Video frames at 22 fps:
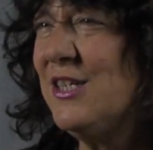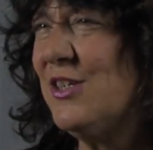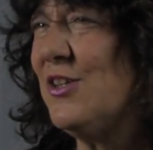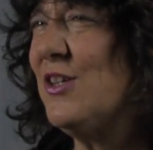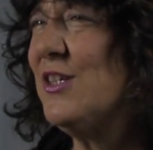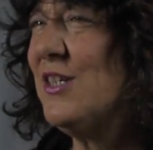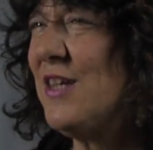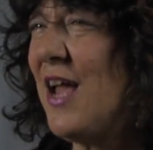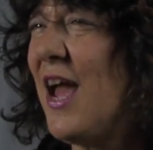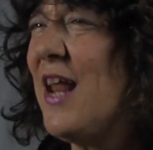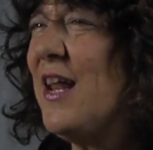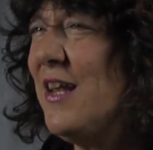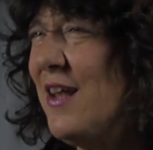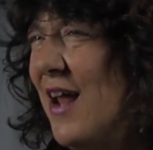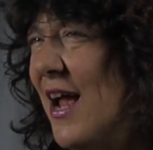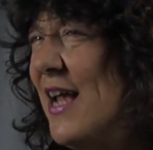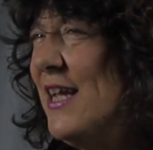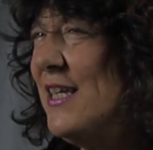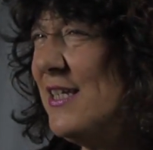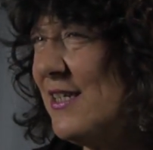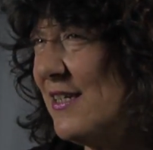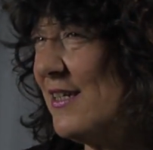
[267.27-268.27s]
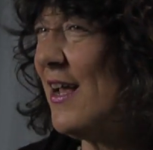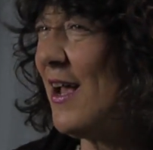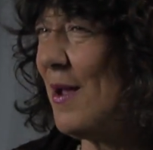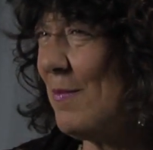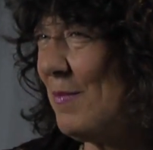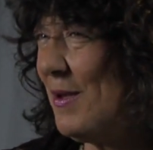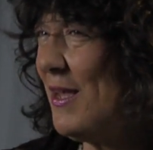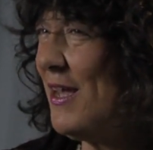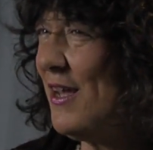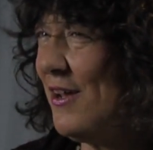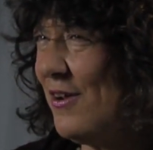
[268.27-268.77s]
So it's kind of nice to
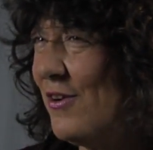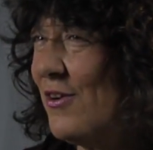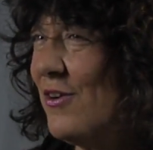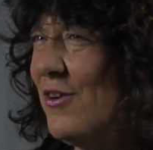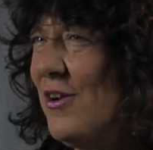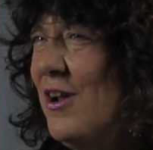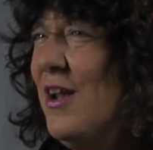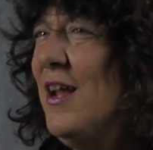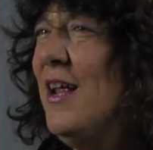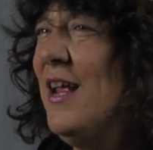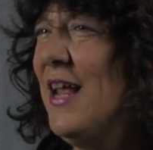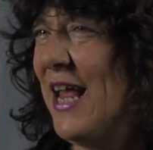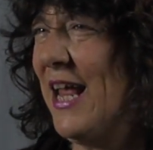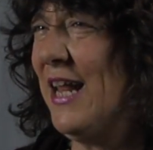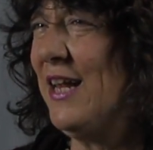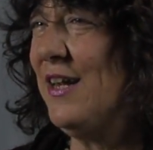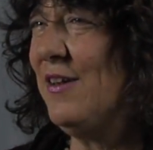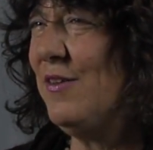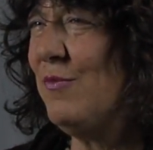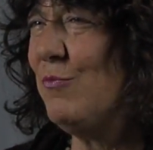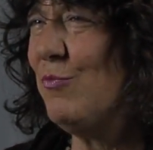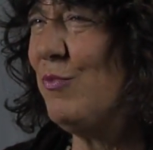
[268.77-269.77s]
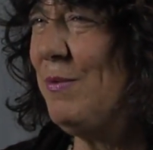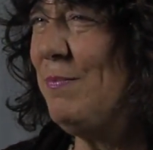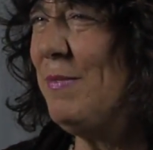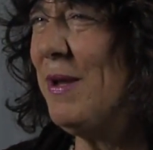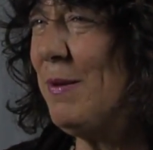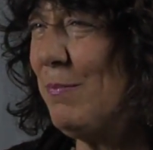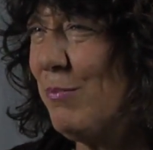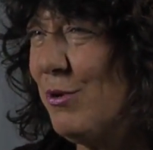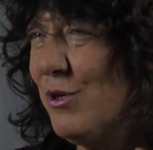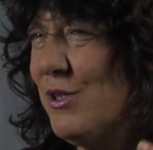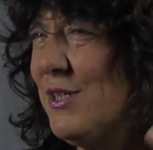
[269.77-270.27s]
come here and
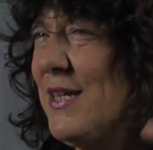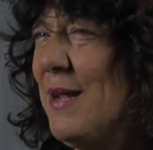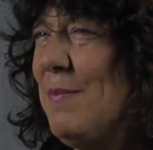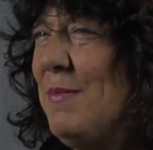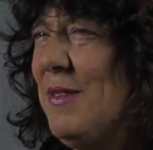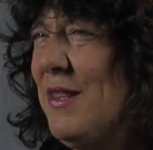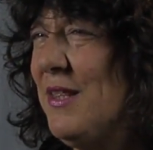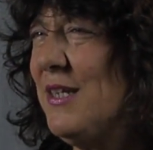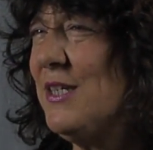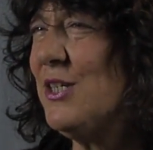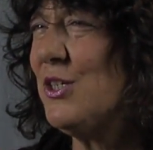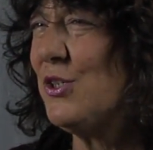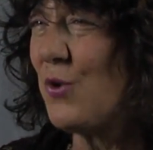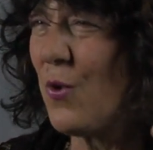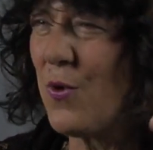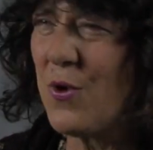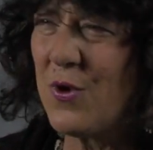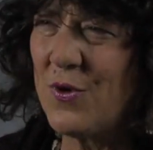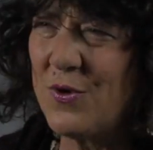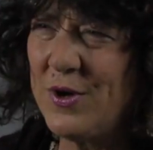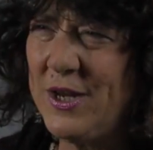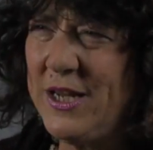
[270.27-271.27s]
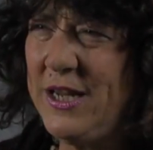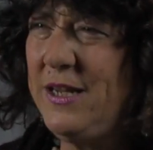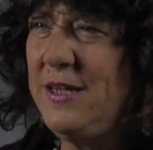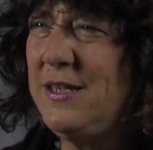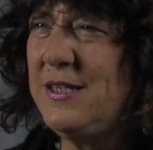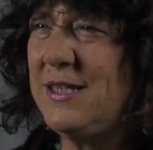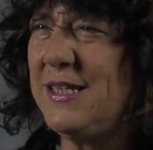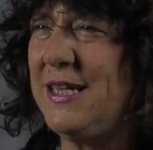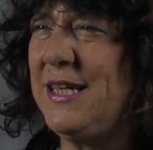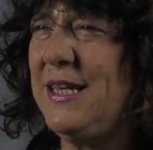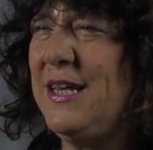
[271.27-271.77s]
remember some of the
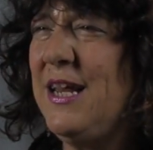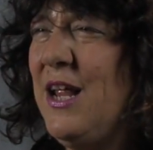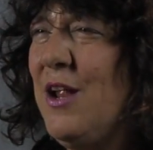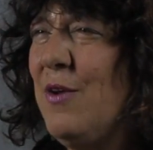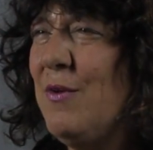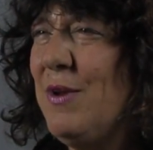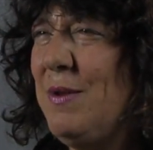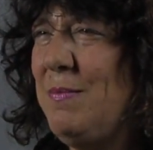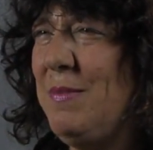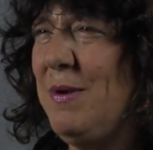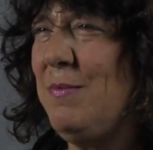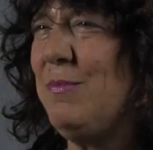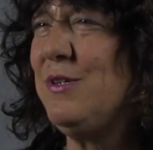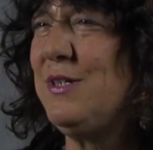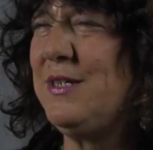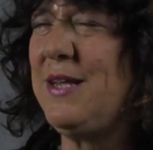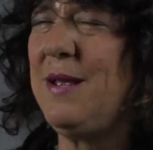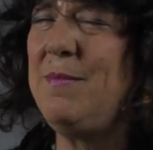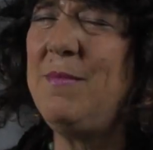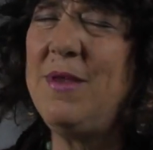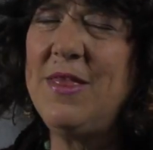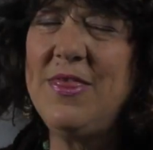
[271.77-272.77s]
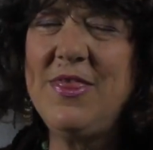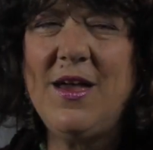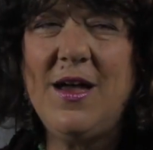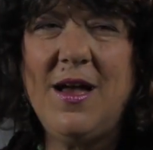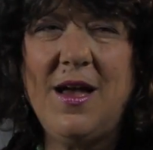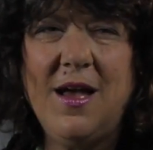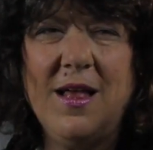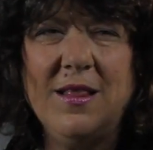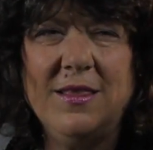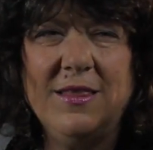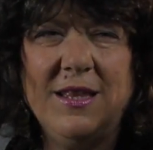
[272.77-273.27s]
stories and remember some of the uh,